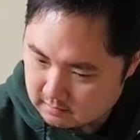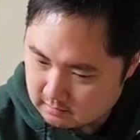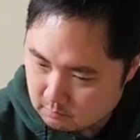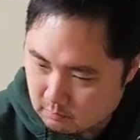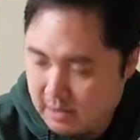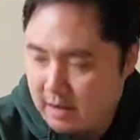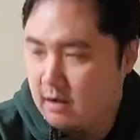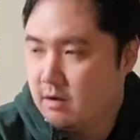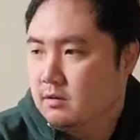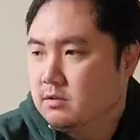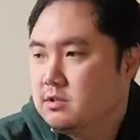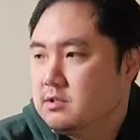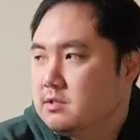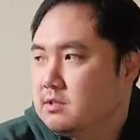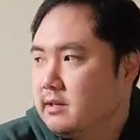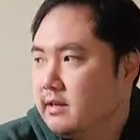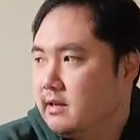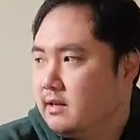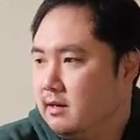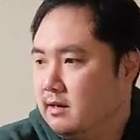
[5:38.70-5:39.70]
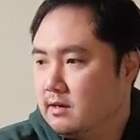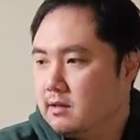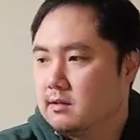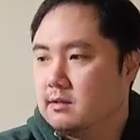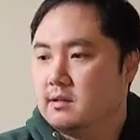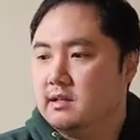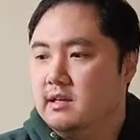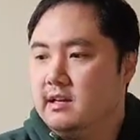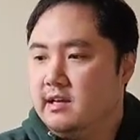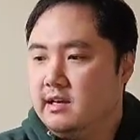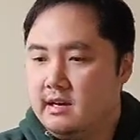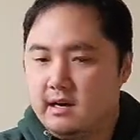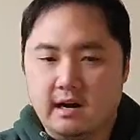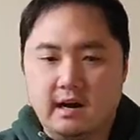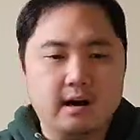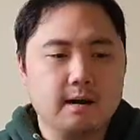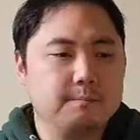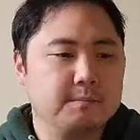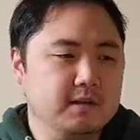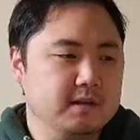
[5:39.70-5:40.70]
While just like cleaning
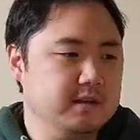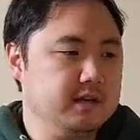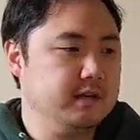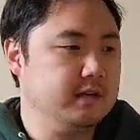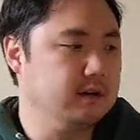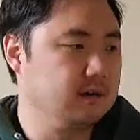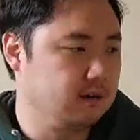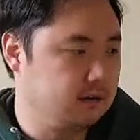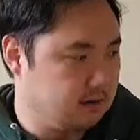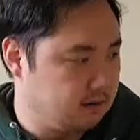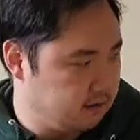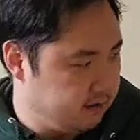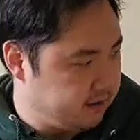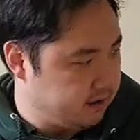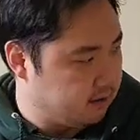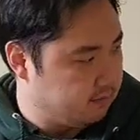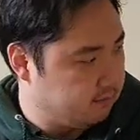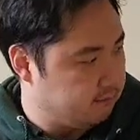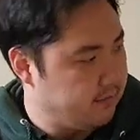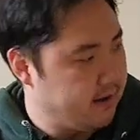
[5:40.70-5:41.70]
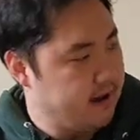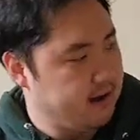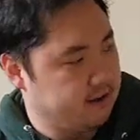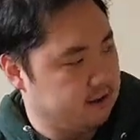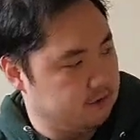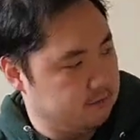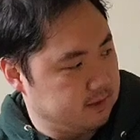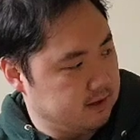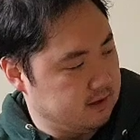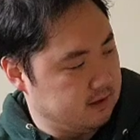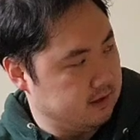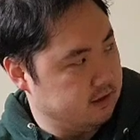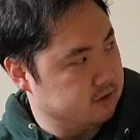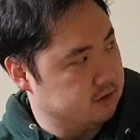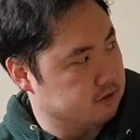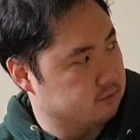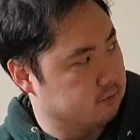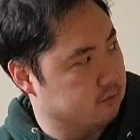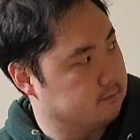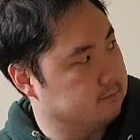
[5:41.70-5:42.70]
up in here, vacuuming and
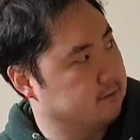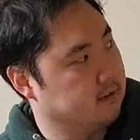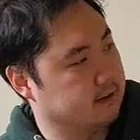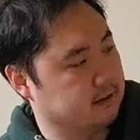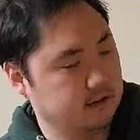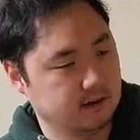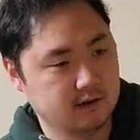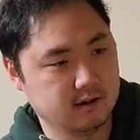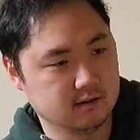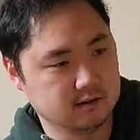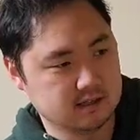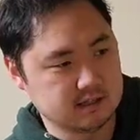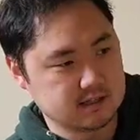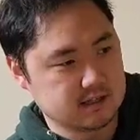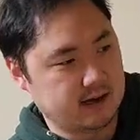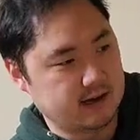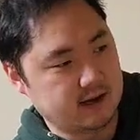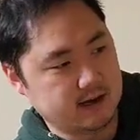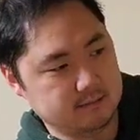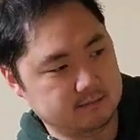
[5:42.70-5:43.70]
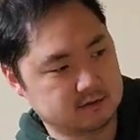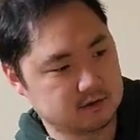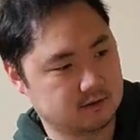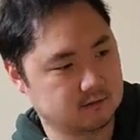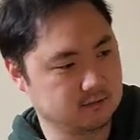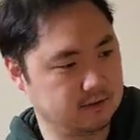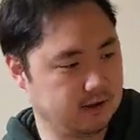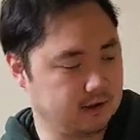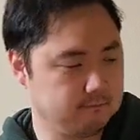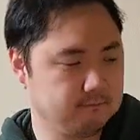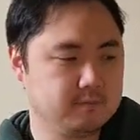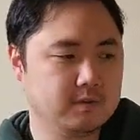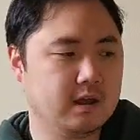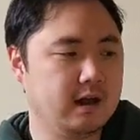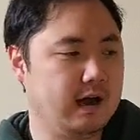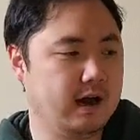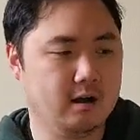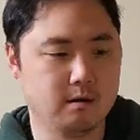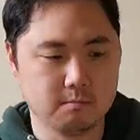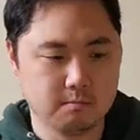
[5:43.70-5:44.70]
just reflecting all the times of like
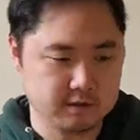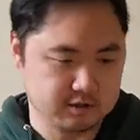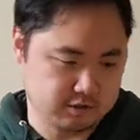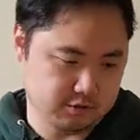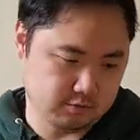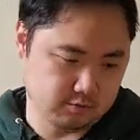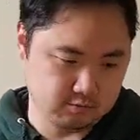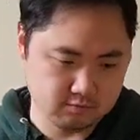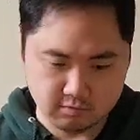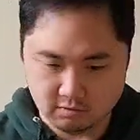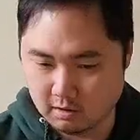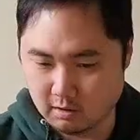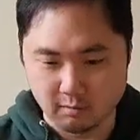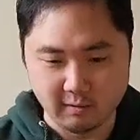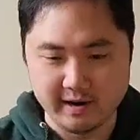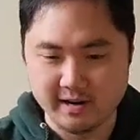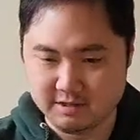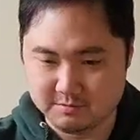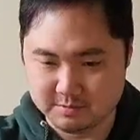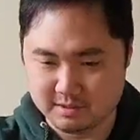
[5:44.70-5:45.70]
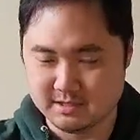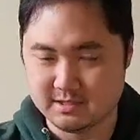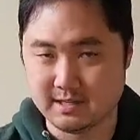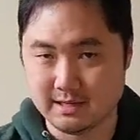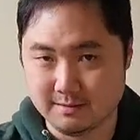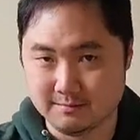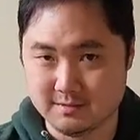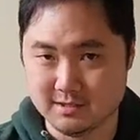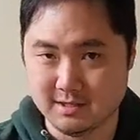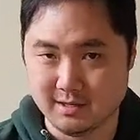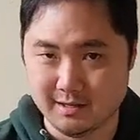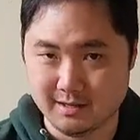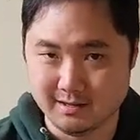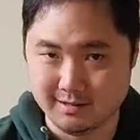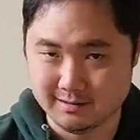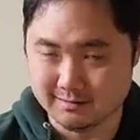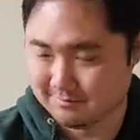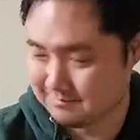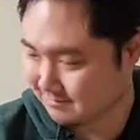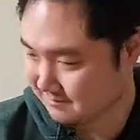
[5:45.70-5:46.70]
how much arrangements that I've
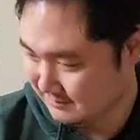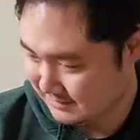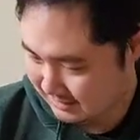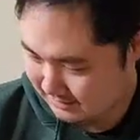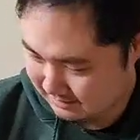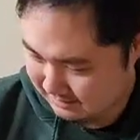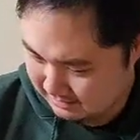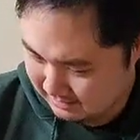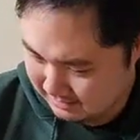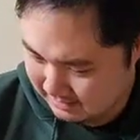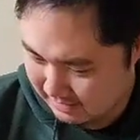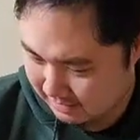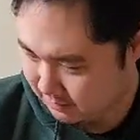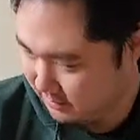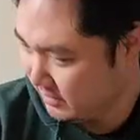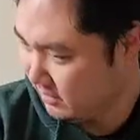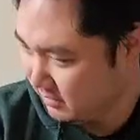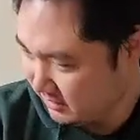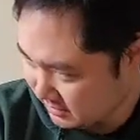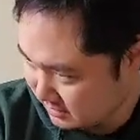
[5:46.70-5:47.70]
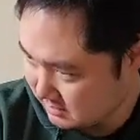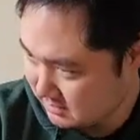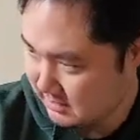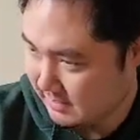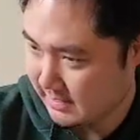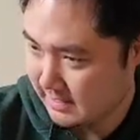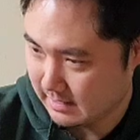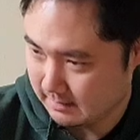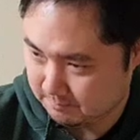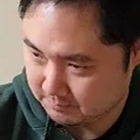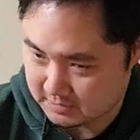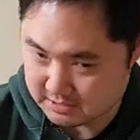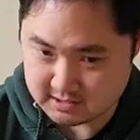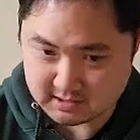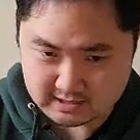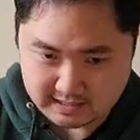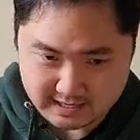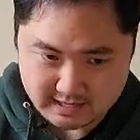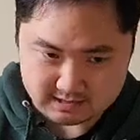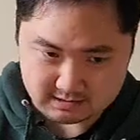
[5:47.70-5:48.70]
done, I realized that the
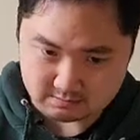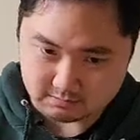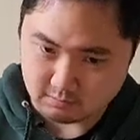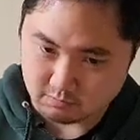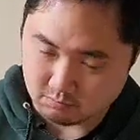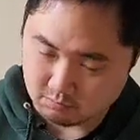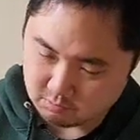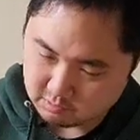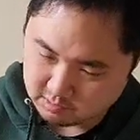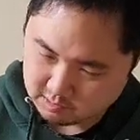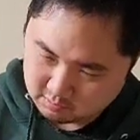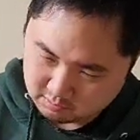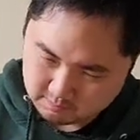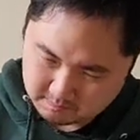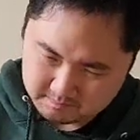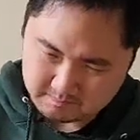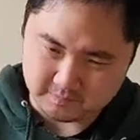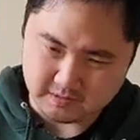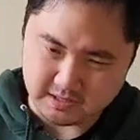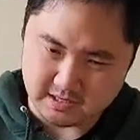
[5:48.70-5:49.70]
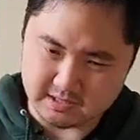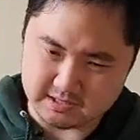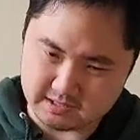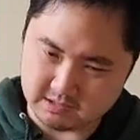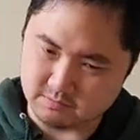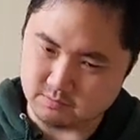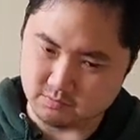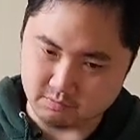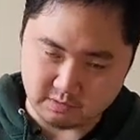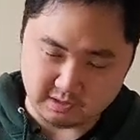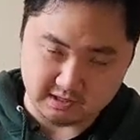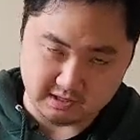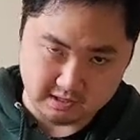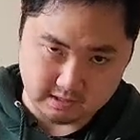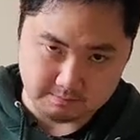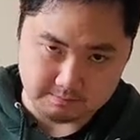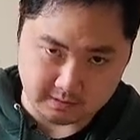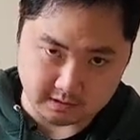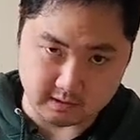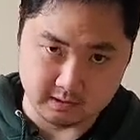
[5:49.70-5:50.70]
size of the room isn't really
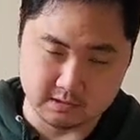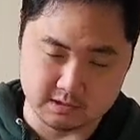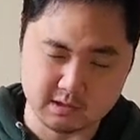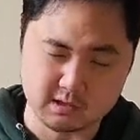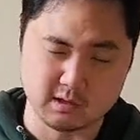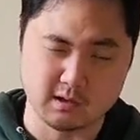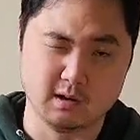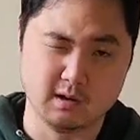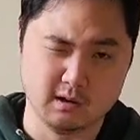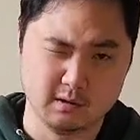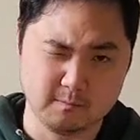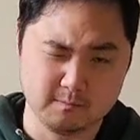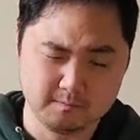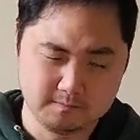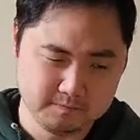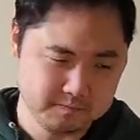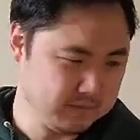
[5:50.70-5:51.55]
a big concern.